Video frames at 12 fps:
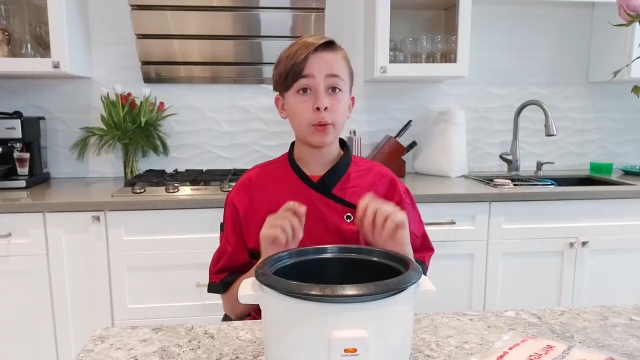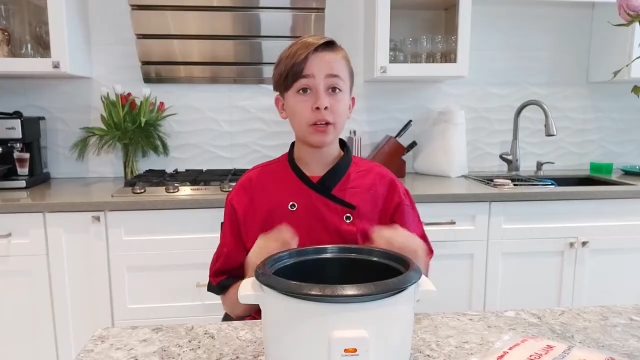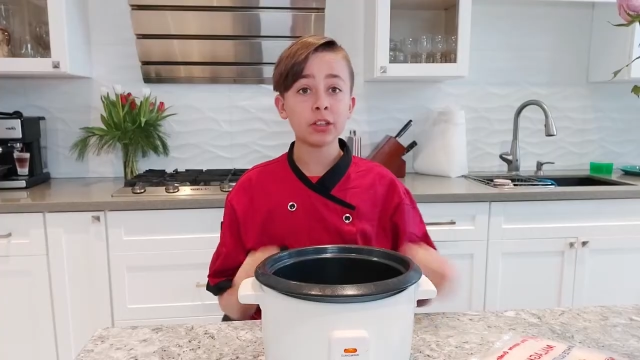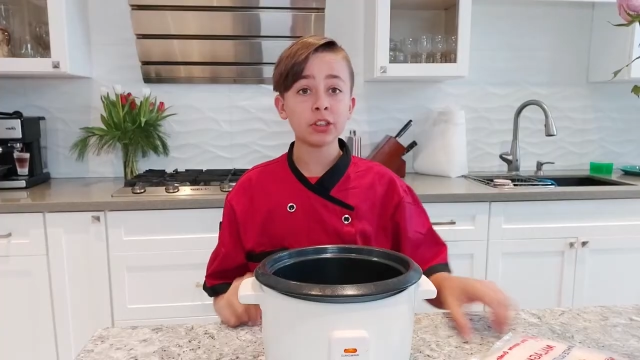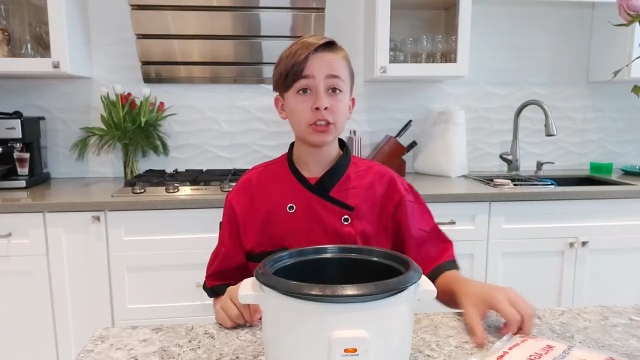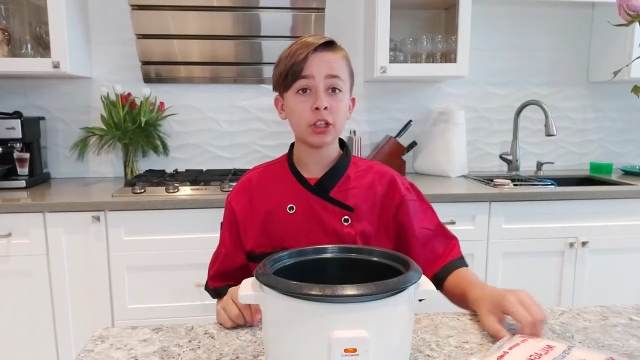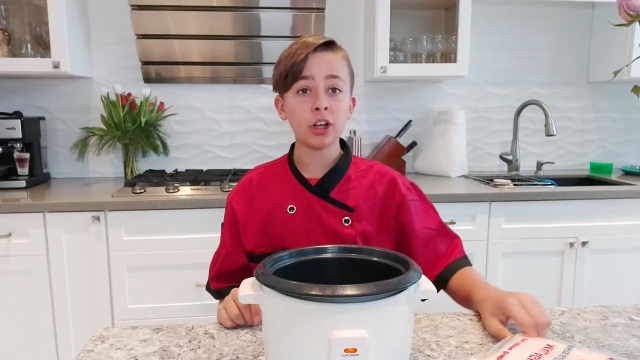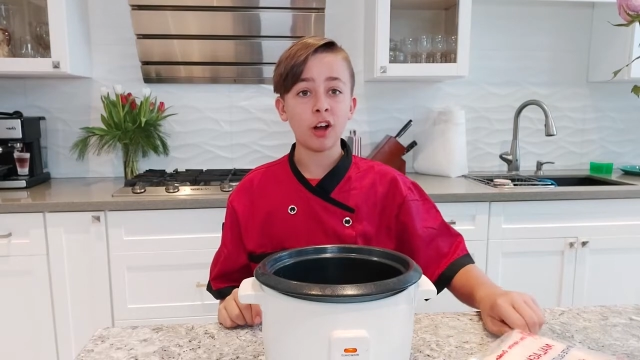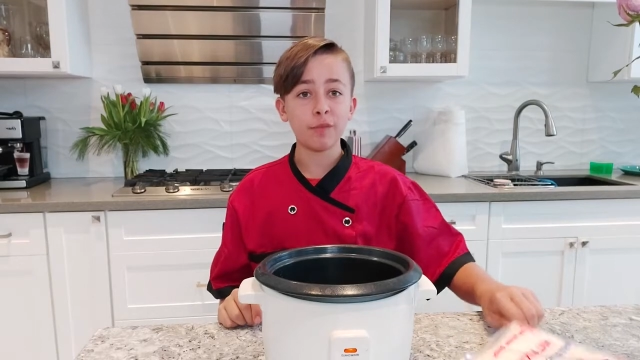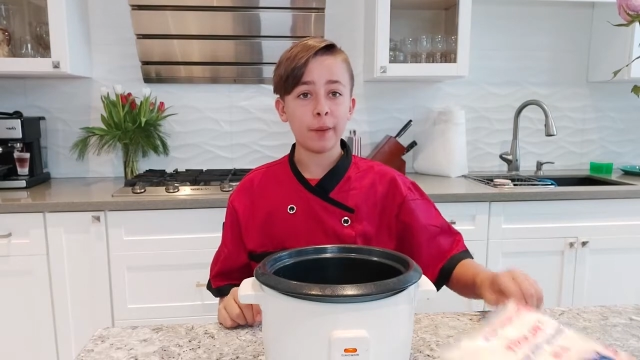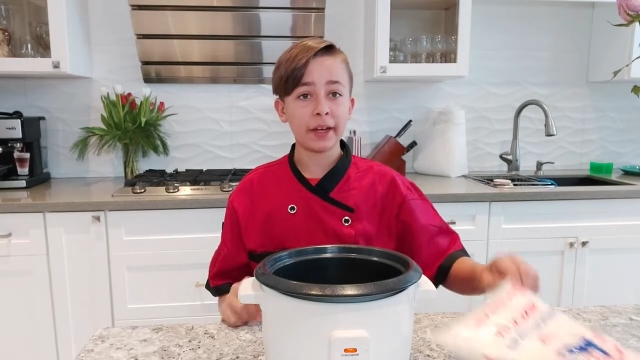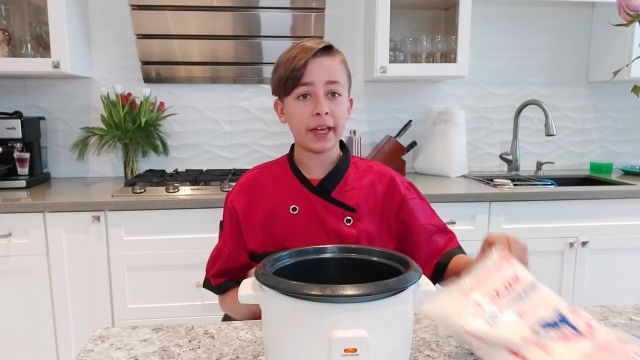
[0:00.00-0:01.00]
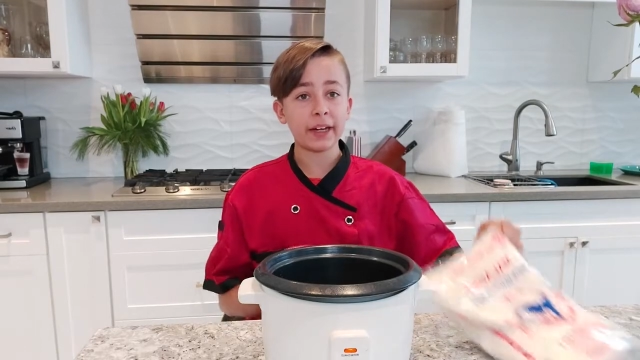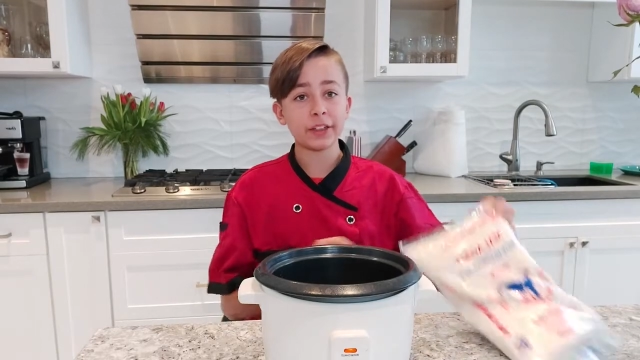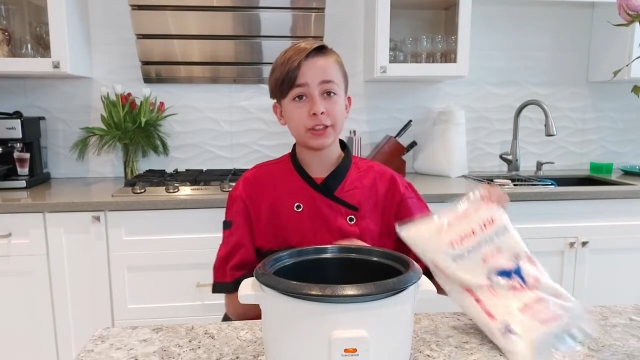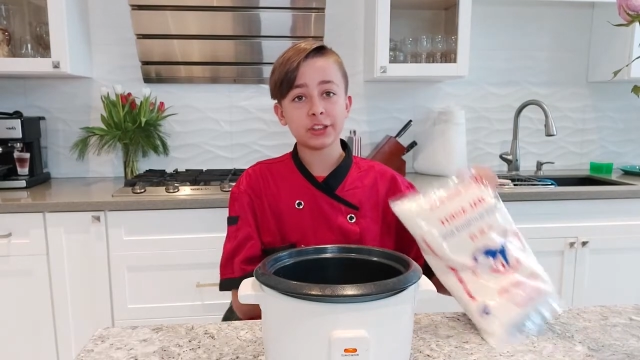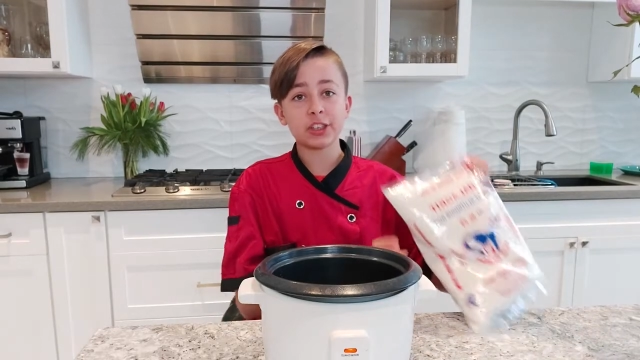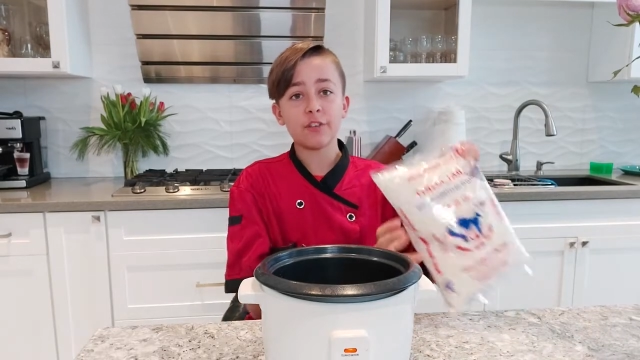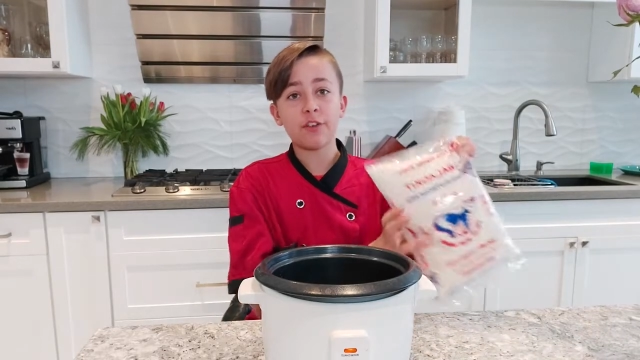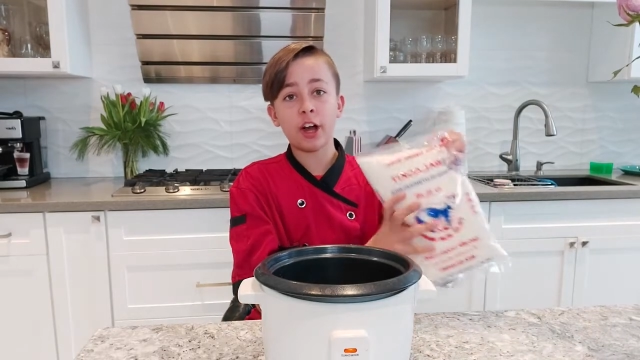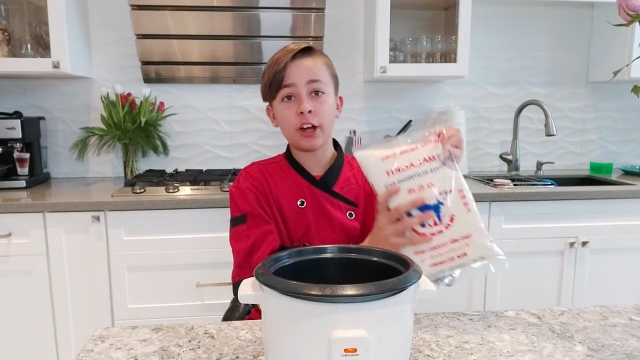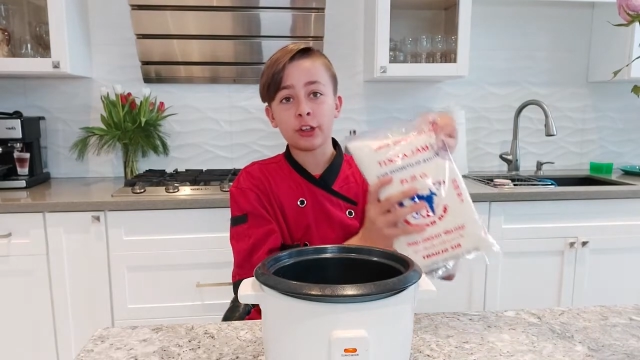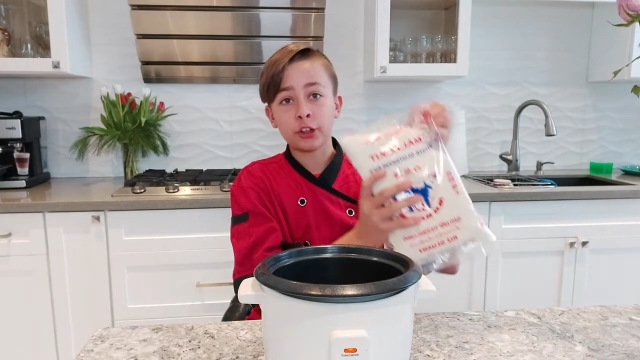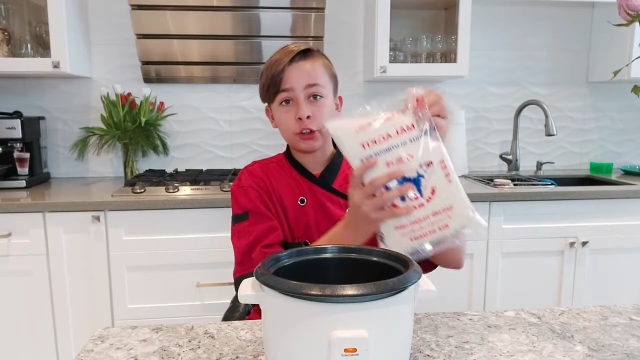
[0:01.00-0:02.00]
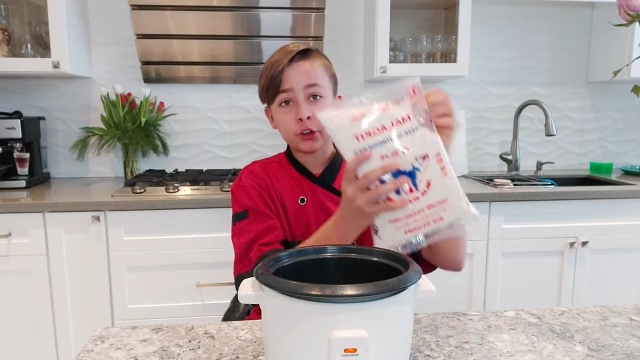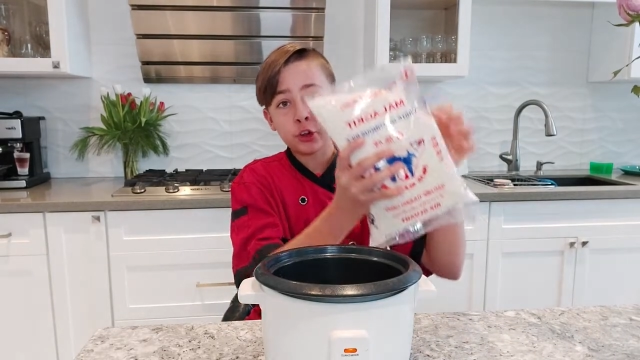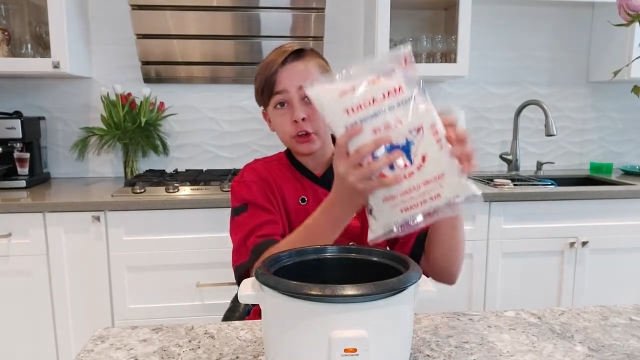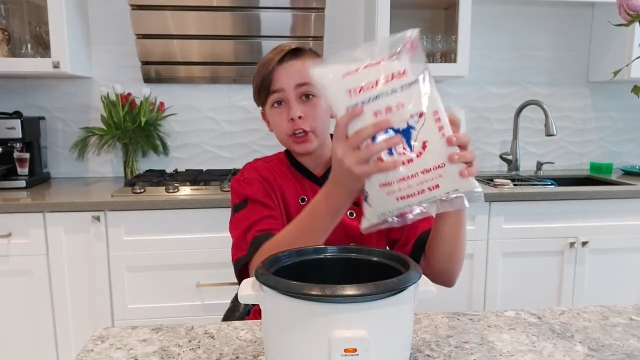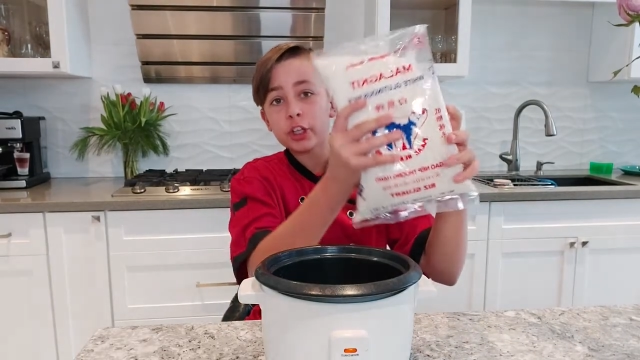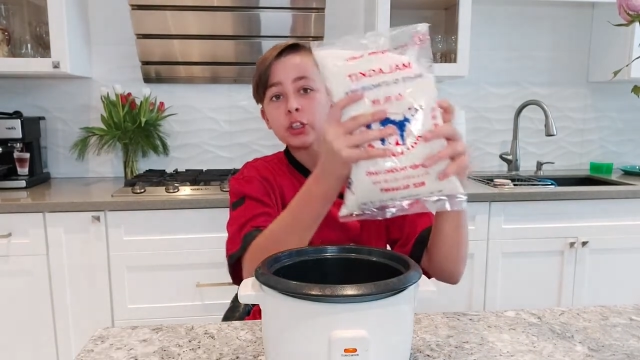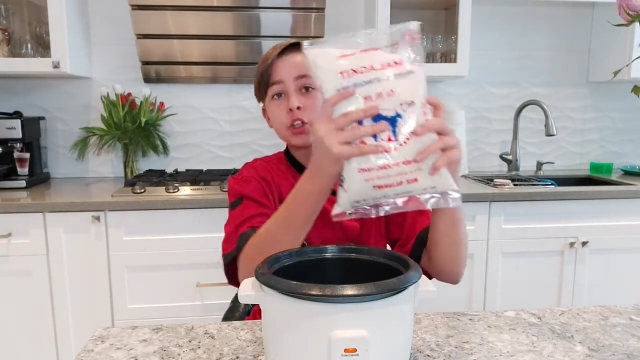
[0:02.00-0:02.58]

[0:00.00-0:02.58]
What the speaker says: want to start off by getting yourself a good